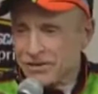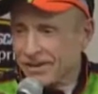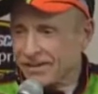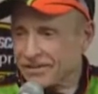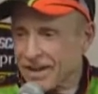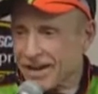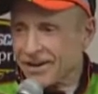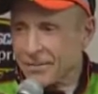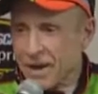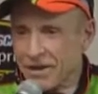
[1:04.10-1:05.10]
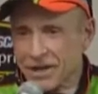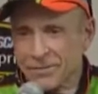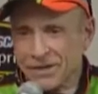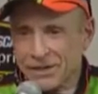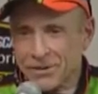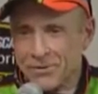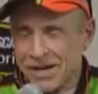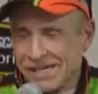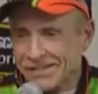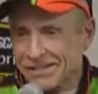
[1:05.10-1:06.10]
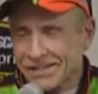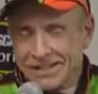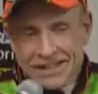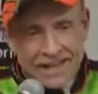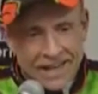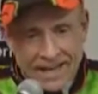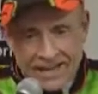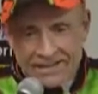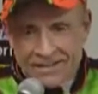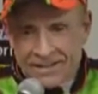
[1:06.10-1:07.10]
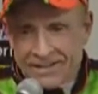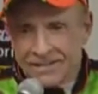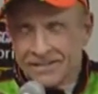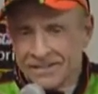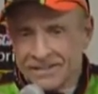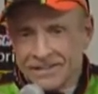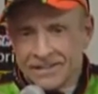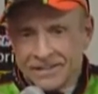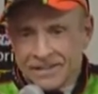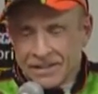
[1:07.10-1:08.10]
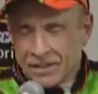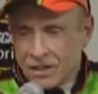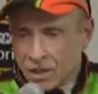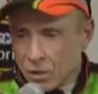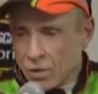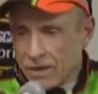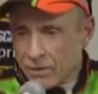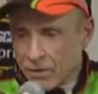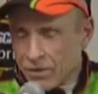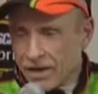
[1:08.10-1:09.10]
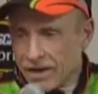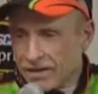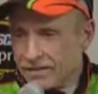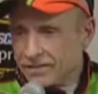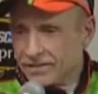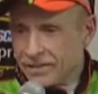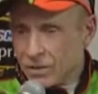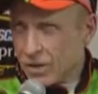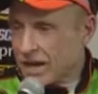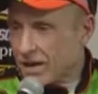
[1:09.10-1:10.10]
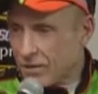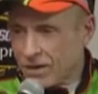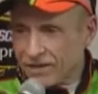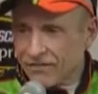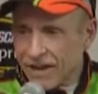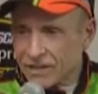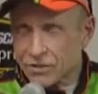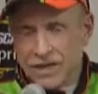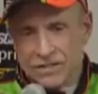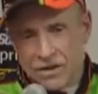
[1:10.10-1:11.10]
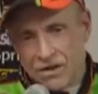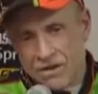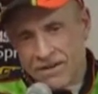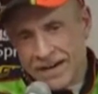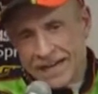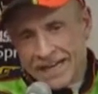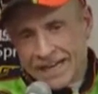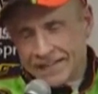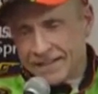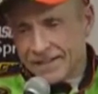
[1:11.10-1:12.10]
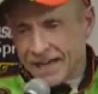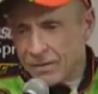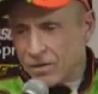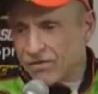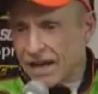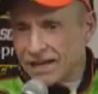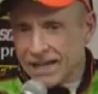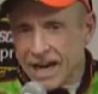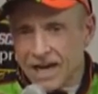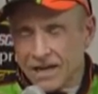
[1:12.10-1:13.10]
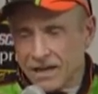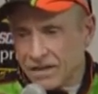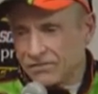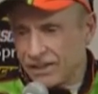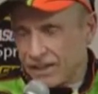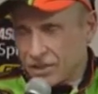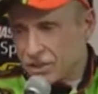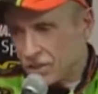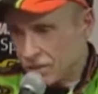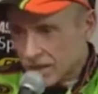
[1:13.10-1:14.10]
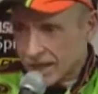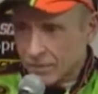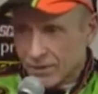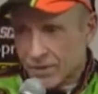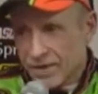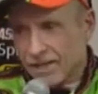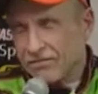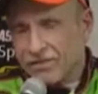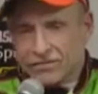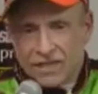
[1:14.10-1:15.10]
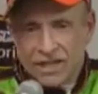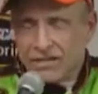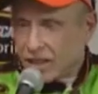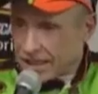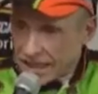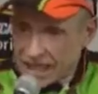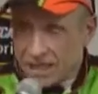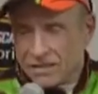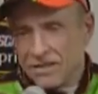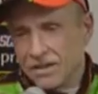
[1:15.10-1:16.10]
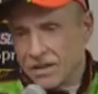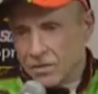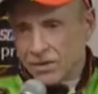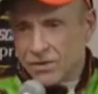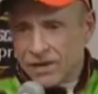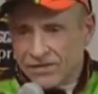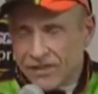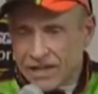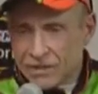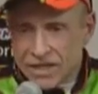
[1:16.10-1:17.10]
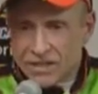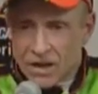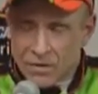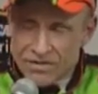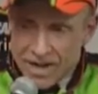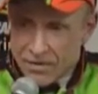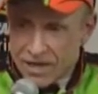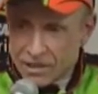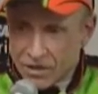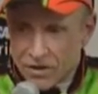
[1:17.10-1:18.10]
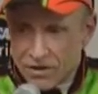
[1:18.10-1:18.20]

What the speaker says: get excited about coming here to race. And, you know, we had a really fast race car, and today we finally got a finish. It looked like we were going to get 15th again with a really fast race car. We've had a race car